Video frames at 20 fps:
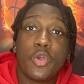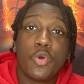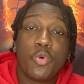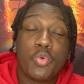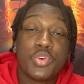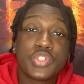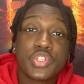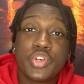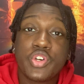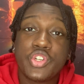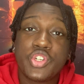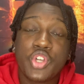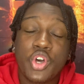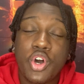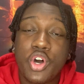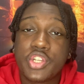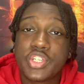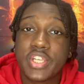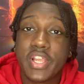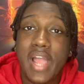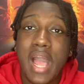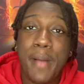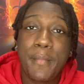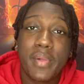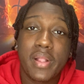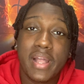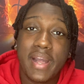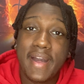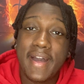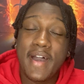What's good, y'all? Shagam
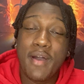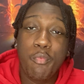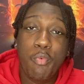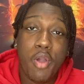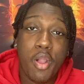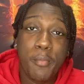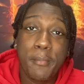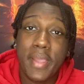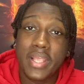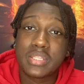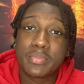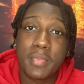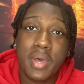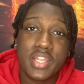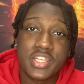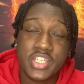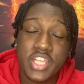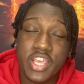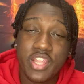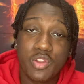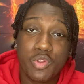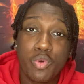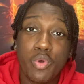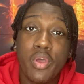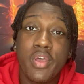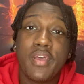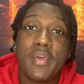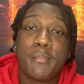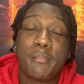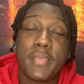Makai. Welcome back to my channel.
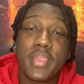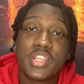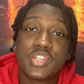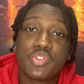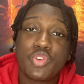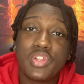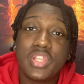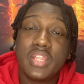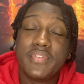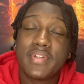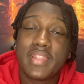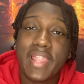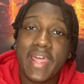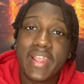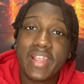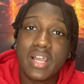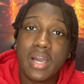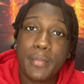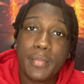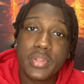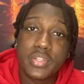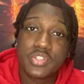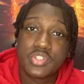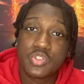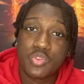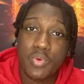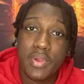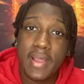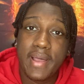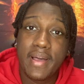Make sure you leave a like, comment, and
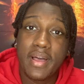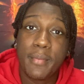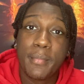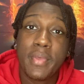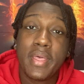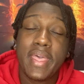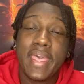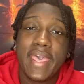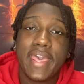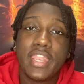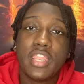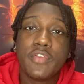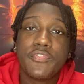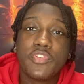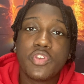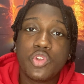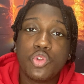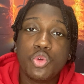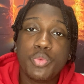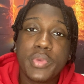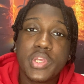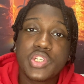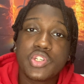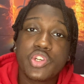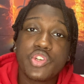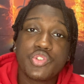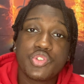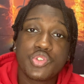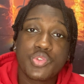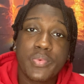subscribe. And if you're new, make sure
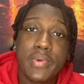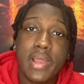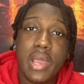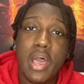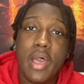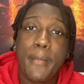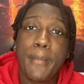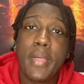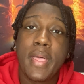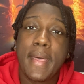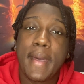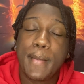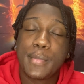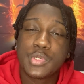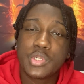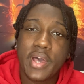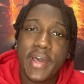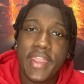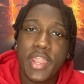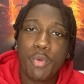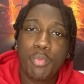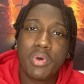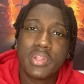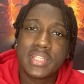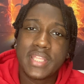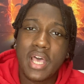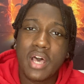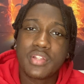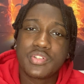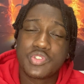you subscribe. I'm trying to hit
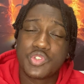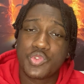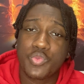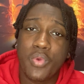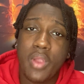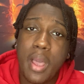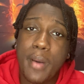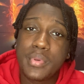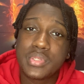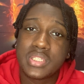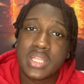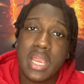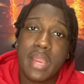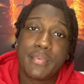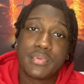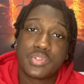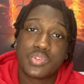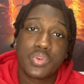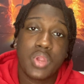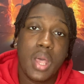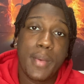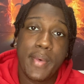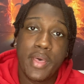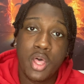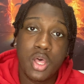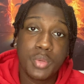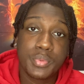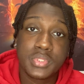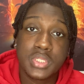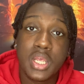1,000 subscribers, and every subscriber
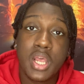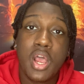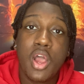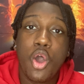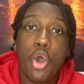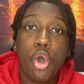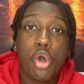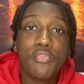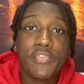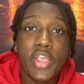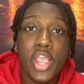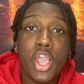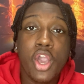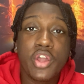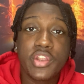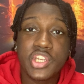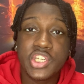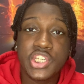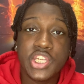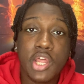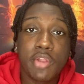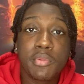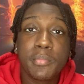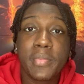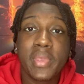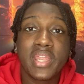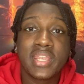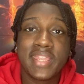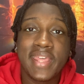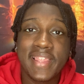helps. Over here on this channel, we
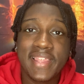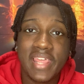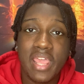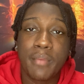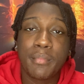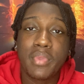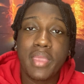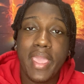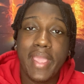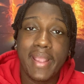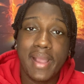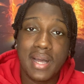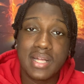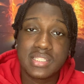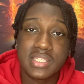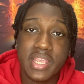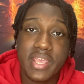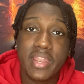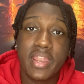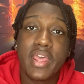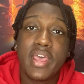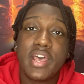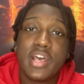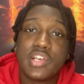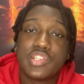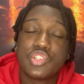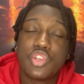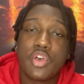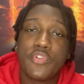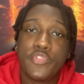make daily NBA content.
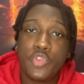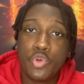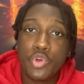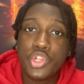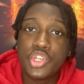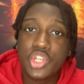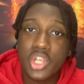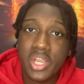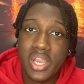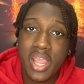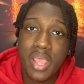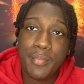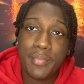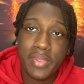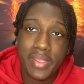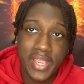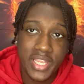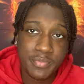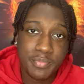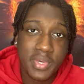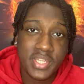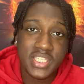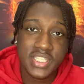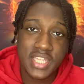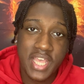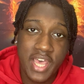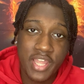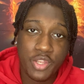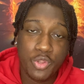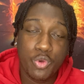So if you enjoy the NBA as much as
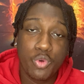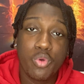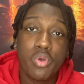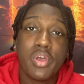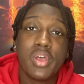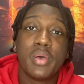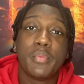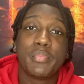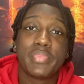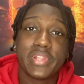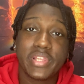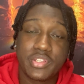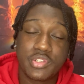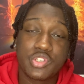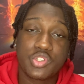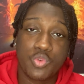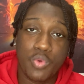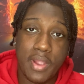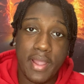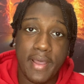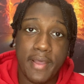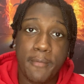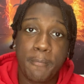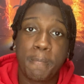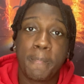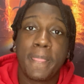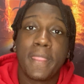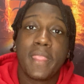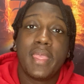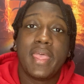I do, please subscribe.
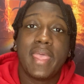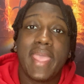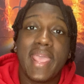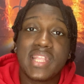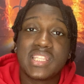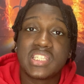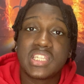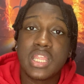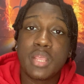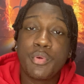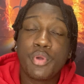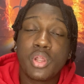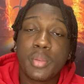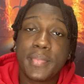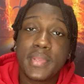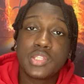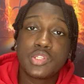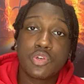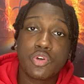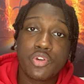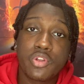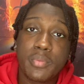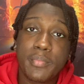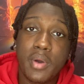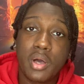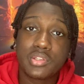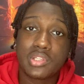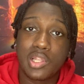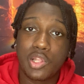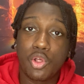And today we're going to be talking
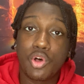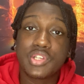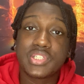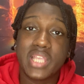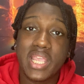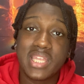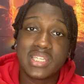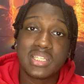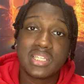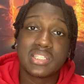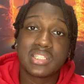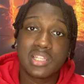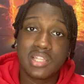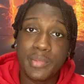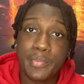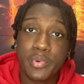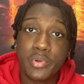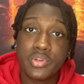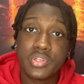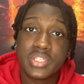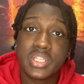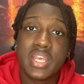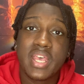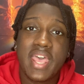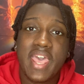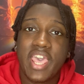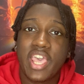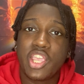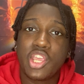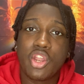about the Los Angeles Clippers
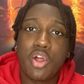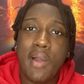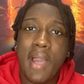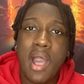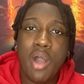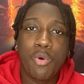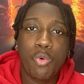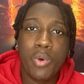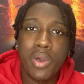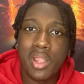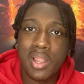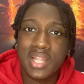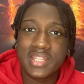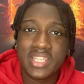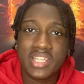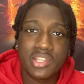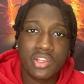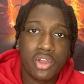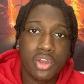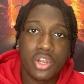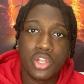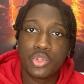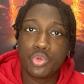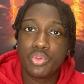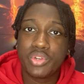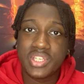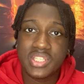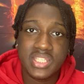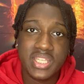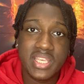and, you know, how well I think they're going to do
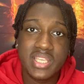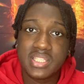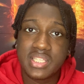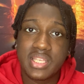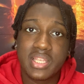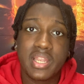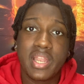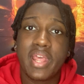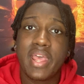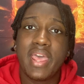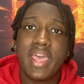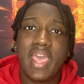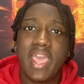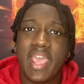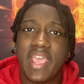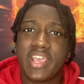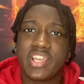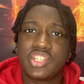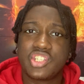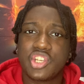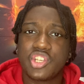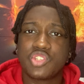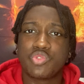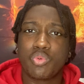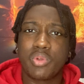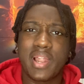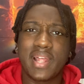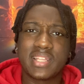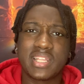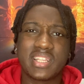this season and just
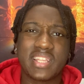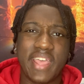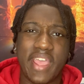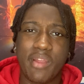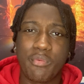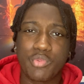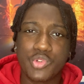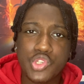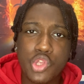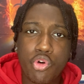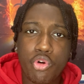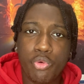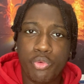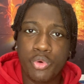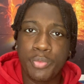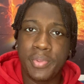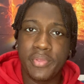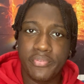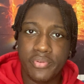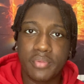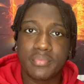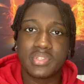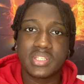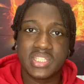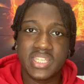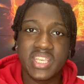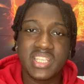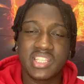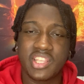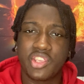what I think the end result will be for them this
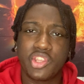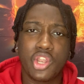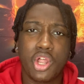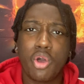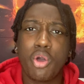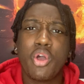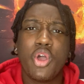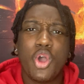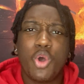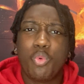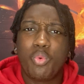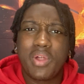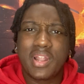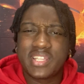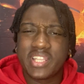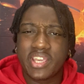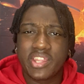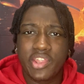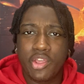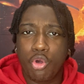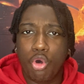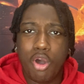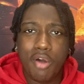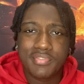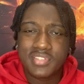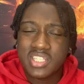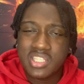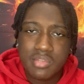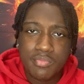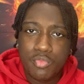season. You know, what I think of their
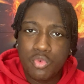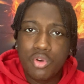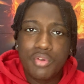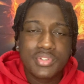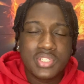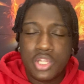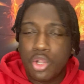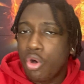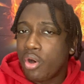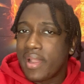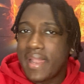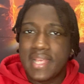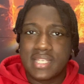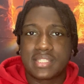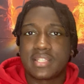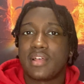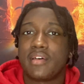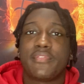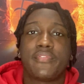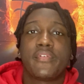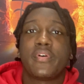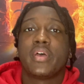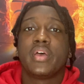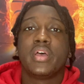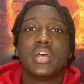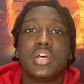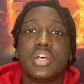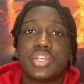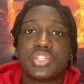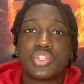offseason moves and all that stuff.
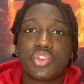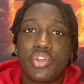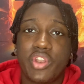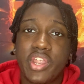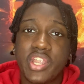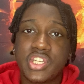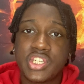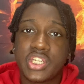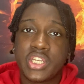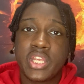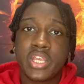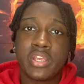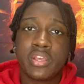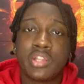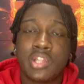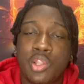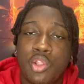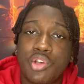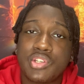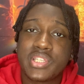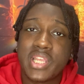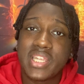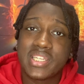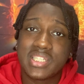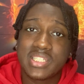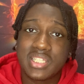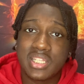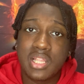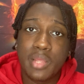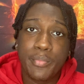So this year, the Los
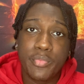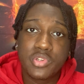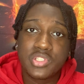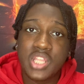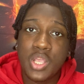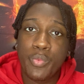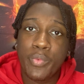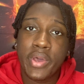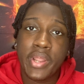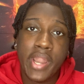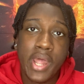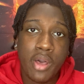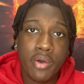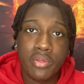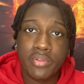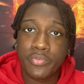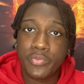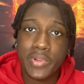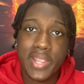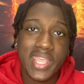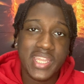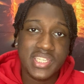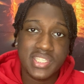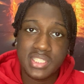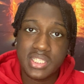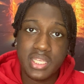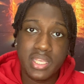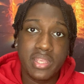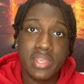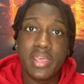Angeles Clippers, they went out in free
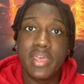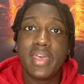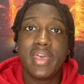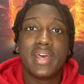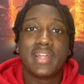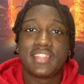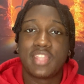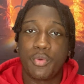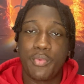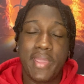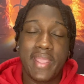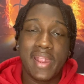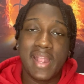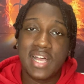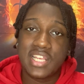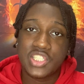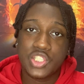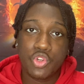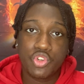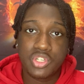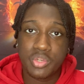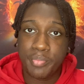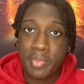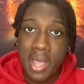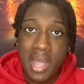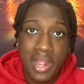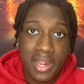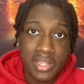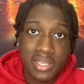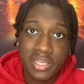agency. They went and got Serge
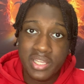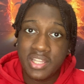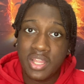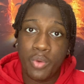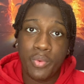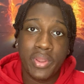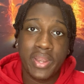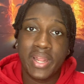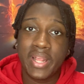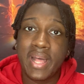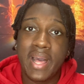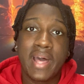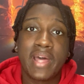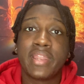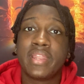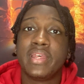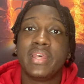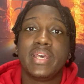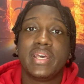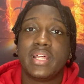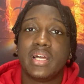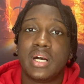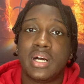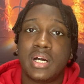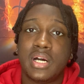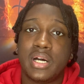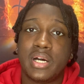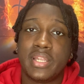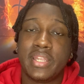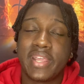Ibaka. They went and got
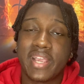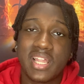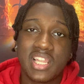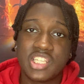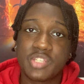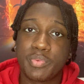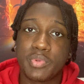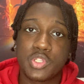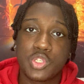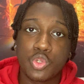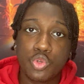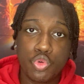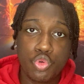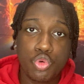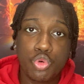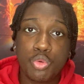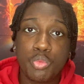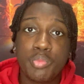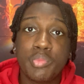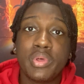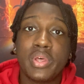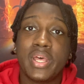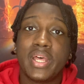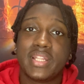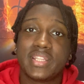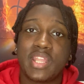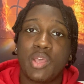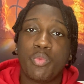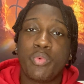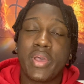Nicholas Batum.
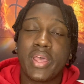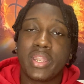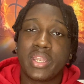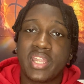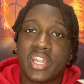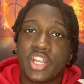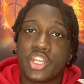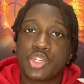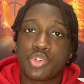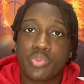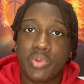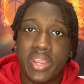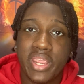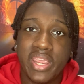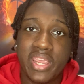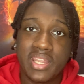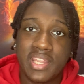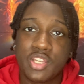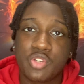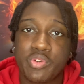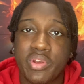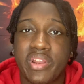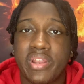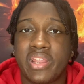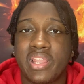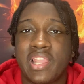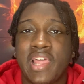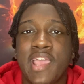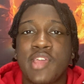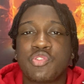They went and did a trade. They traded
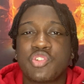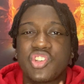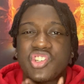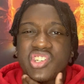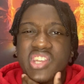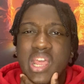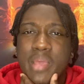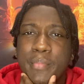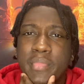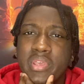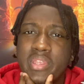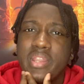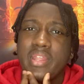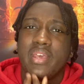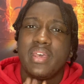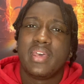Landry Shamet.